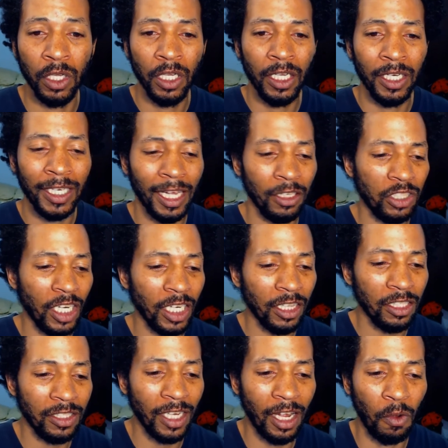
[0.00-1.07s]
Now check this
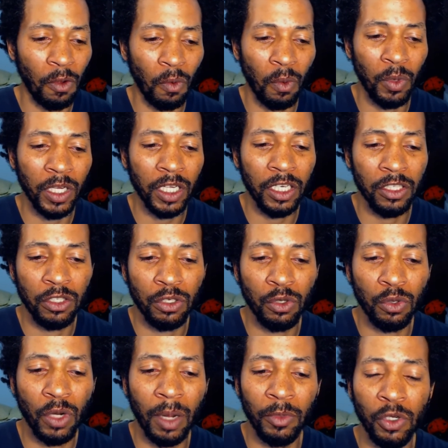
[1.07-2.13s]
out. What we're gonna do,
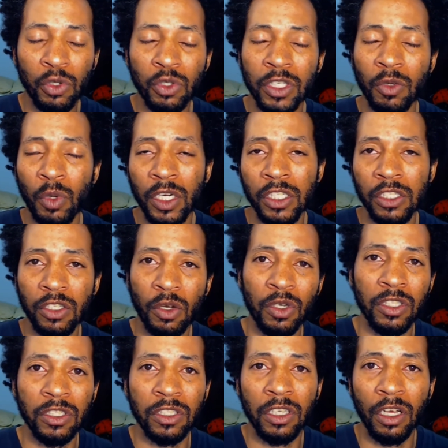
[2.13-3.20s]
I'm using what is known
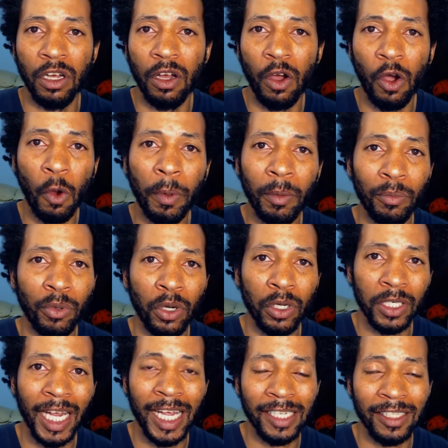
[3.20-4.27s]
as the Open
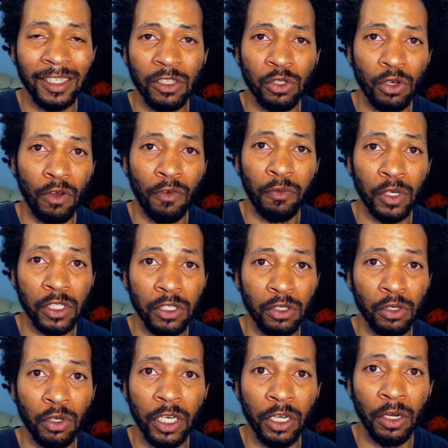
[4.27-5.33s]
Broadcasting Software
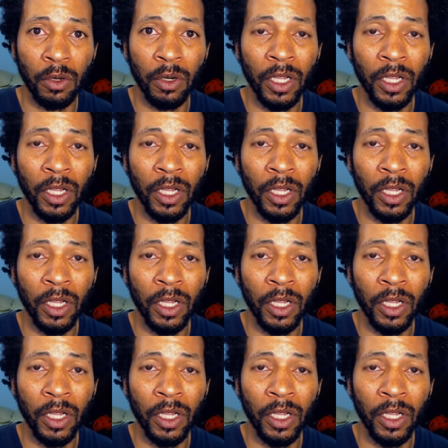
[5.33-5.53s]
Studio.